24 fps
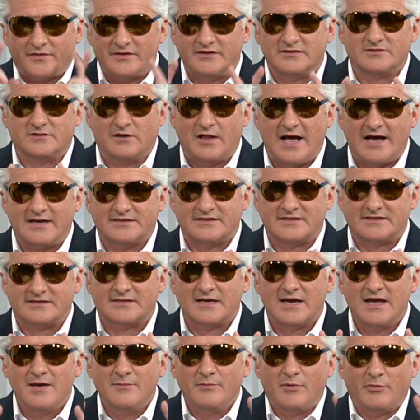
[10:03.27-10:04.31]
these glasses.
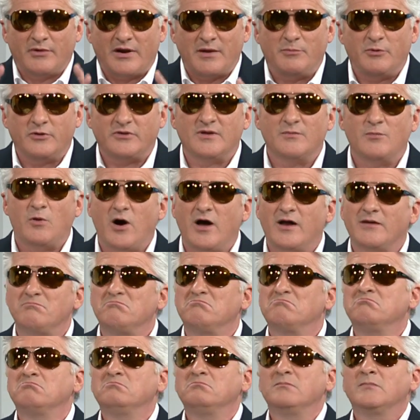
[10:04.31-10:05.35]
But when I put them on,
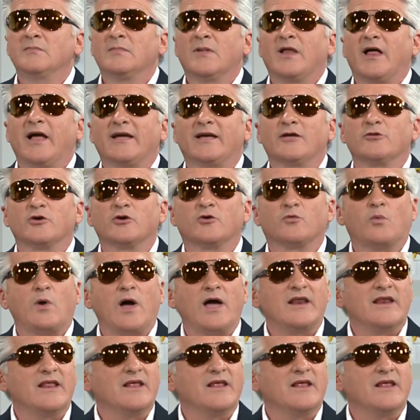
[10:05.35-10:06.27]
I can look right